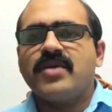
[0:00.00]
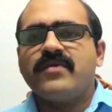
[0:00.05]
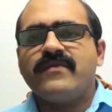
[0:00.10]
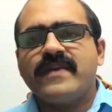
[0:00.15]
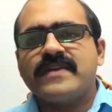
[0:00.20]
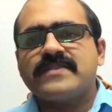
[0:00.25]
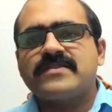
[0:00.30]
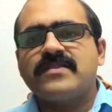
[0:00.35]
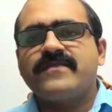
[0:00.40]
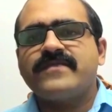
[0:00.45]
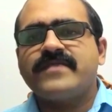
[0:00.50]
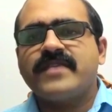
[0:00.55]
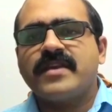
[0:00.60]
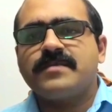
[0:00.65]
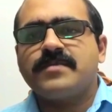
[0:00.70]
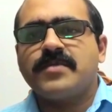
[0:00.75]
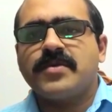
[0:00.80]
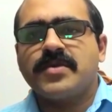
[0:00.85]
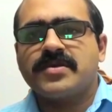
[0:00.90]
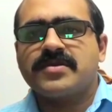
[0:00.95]
effects of trade
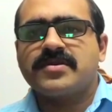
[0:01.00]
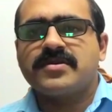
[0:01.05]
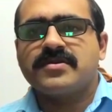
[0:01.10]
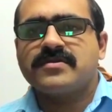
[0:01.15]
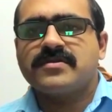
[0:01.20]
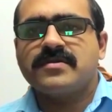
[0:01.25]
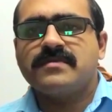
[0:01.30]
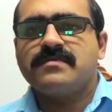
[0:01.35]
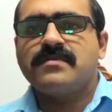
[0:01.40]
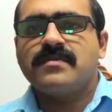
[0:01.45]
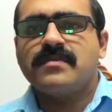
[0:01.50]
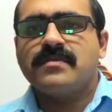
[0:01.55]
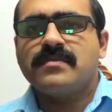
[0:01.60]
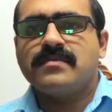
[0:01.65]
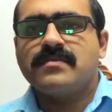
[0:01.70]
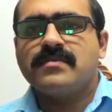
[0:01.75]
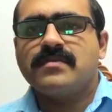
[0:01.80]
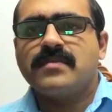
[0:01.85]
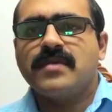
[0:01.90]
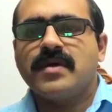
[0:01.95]
protectionism
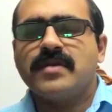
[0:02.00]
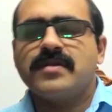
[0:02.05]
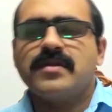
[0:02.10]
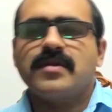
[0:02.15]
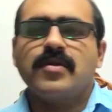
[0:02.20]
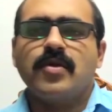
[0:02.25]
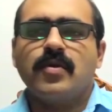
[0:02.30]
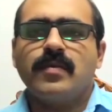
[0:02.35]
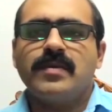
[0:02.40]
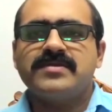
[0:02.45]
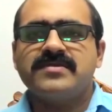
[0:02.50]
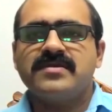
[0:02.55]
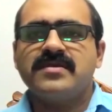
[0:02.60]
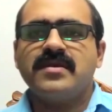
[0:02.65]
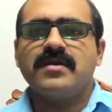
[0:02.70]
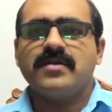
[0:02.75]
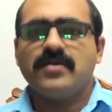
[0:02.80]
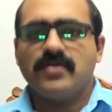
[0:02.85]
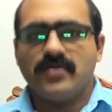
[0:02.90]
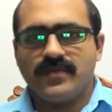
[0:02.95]
in the global
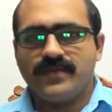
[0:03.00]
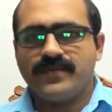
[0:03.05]
scenario.